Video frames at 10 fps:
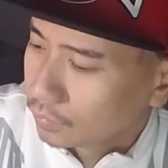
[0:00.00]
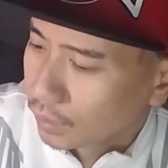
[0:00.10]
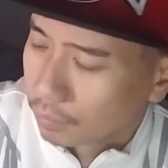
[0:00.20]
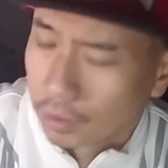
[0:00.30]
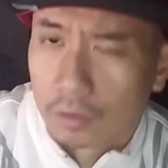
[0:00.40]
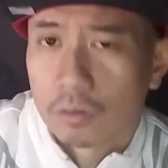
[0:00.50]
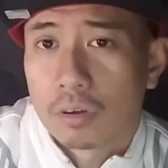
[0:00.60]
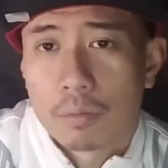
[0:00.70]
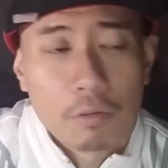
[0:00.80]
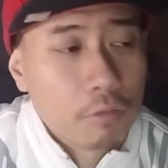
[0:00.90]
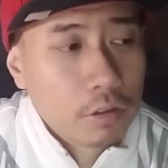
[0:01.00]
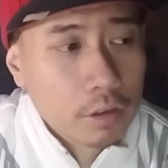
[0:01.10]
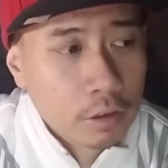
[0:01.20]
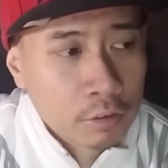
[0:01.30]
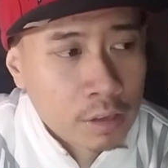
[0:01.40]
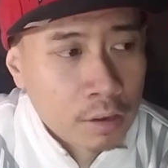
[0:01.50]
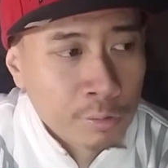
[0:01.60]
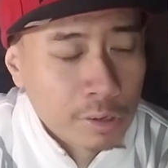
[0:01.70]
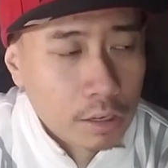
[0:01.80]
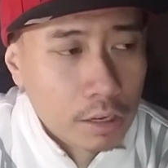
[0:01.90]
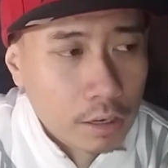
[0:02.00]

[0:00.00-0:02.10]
I mean, don't get me wrong, there's times that